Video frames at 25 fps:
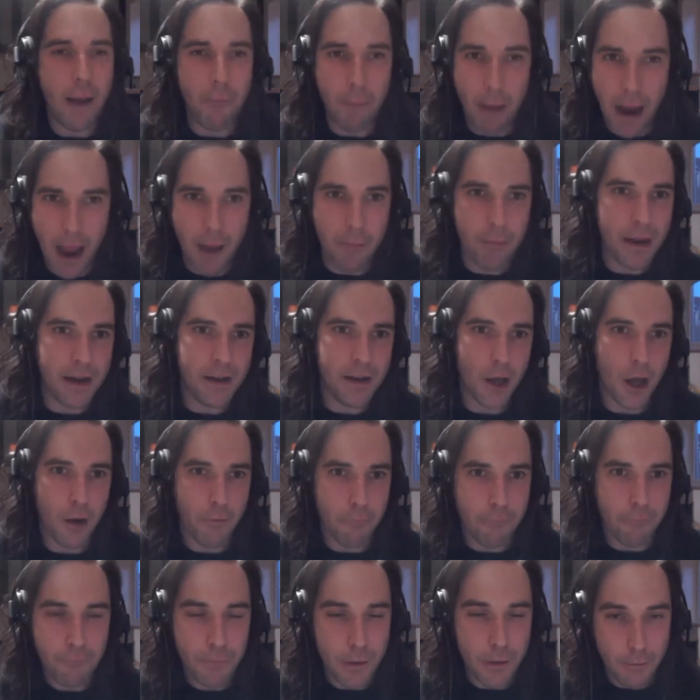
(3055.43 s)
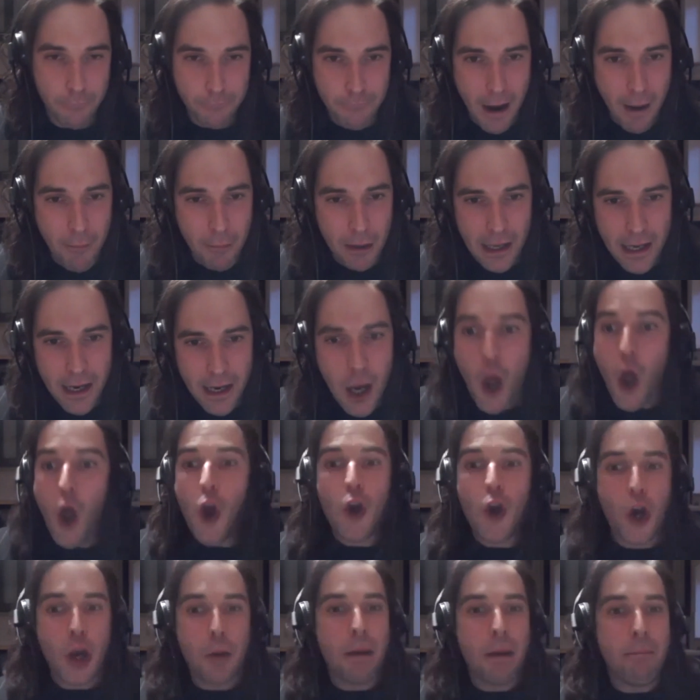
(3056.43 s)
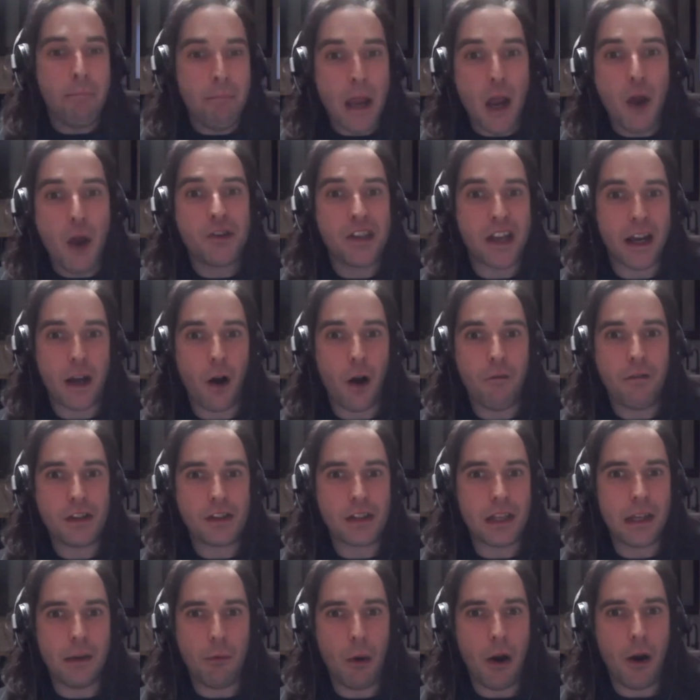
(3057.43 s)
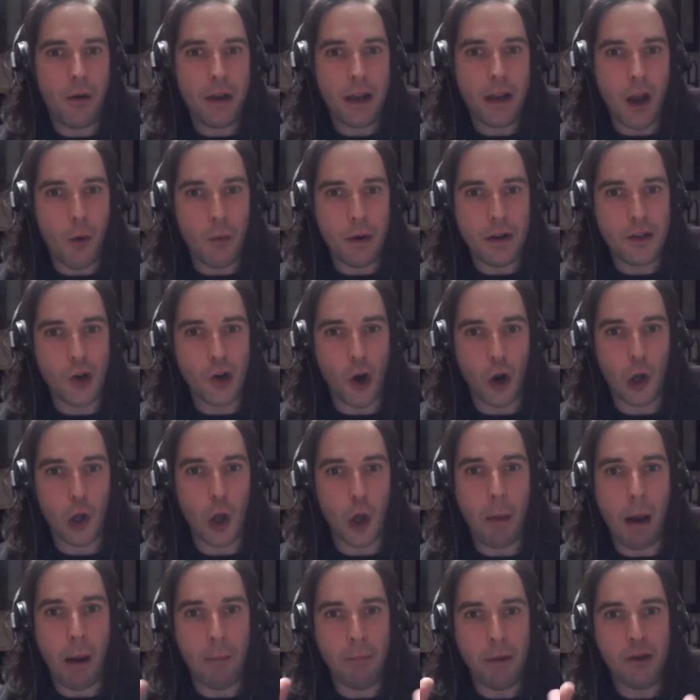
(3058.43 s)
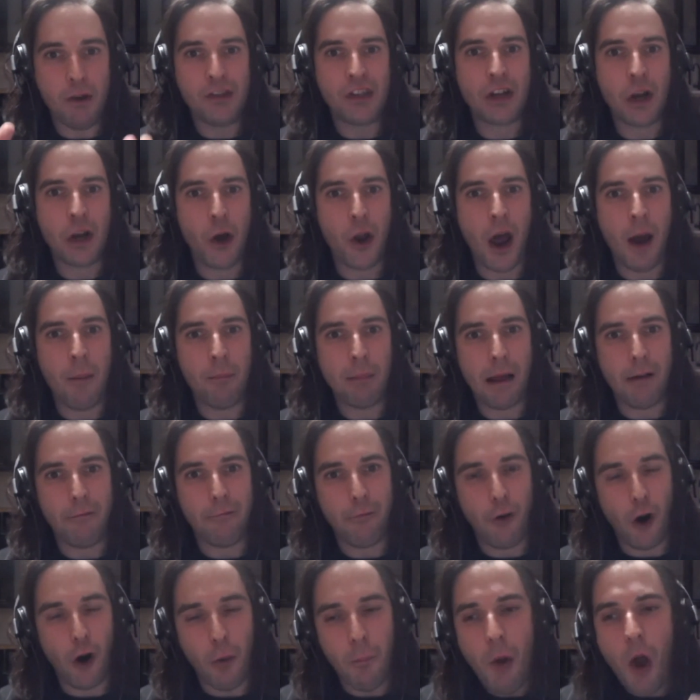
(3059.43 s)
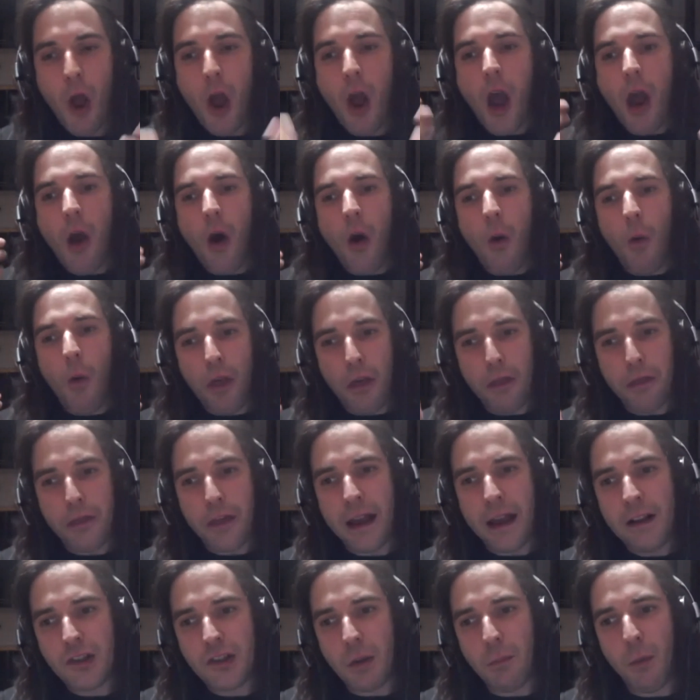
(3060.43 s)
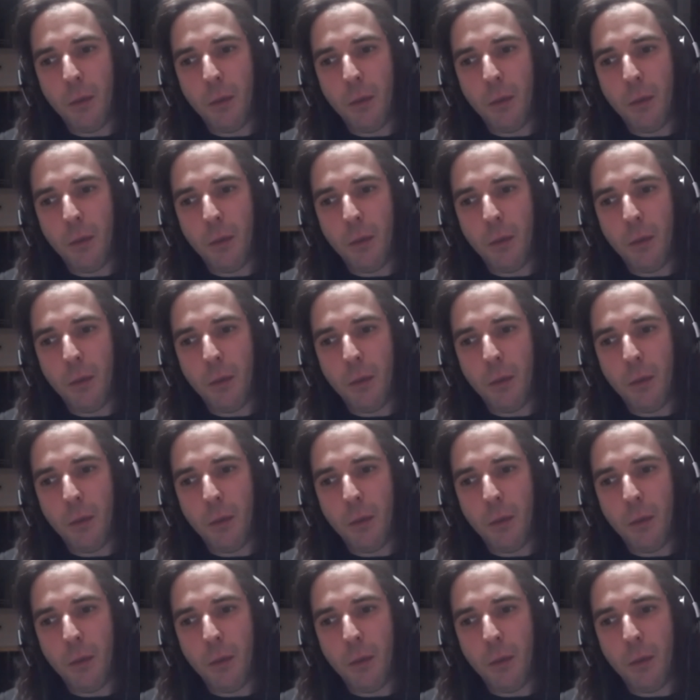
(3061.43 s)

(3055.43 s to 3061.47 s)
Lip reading: It might have been your family, could have been music. Obviously, we talk a lot about music on our platform. The things that